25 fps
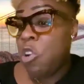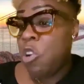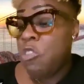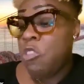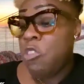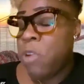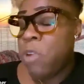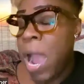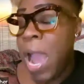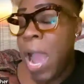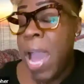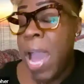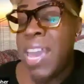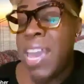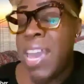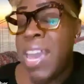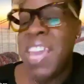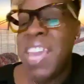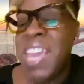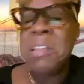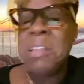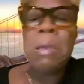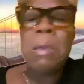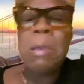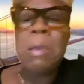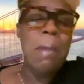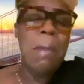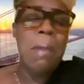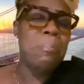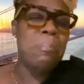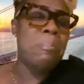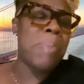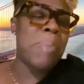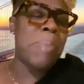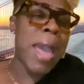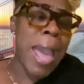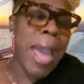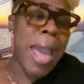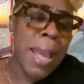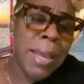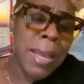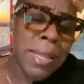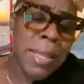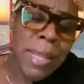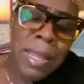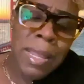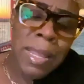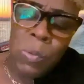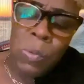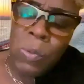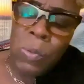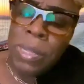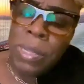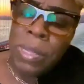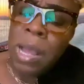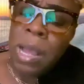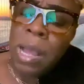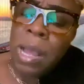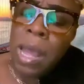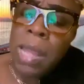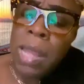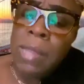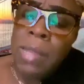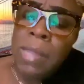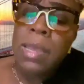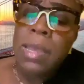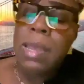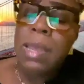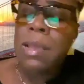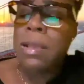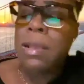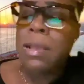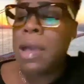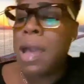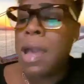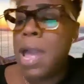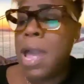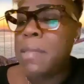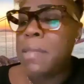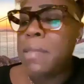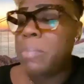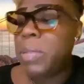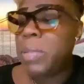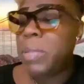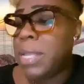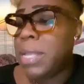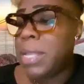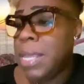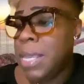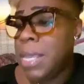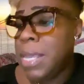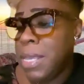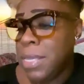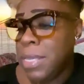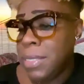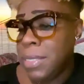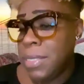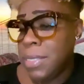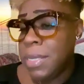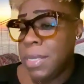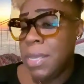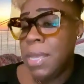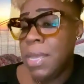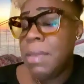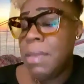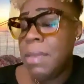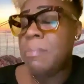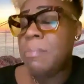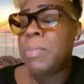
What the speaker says: crying, bargaining with God. God, please,